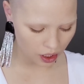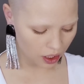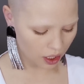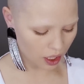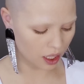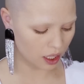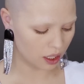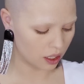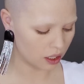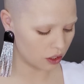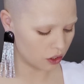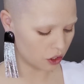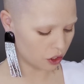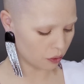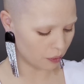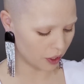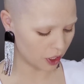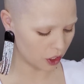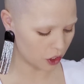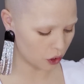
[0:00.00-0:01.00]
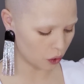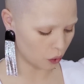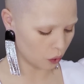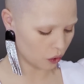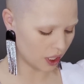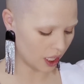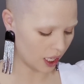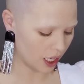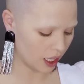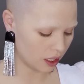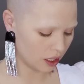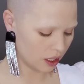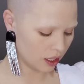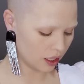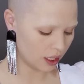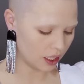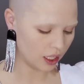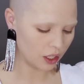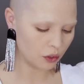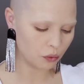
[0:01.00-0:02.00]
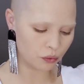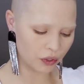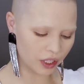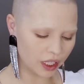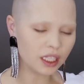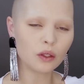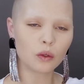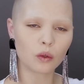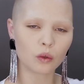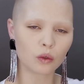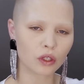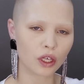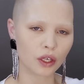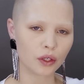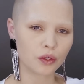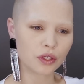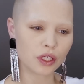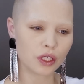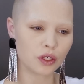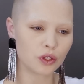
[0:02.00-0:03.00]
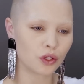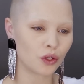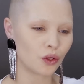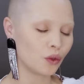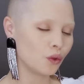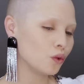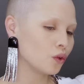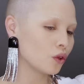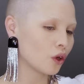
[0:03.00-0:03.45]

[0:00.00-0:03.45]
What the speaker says: to make sure that it really all goes into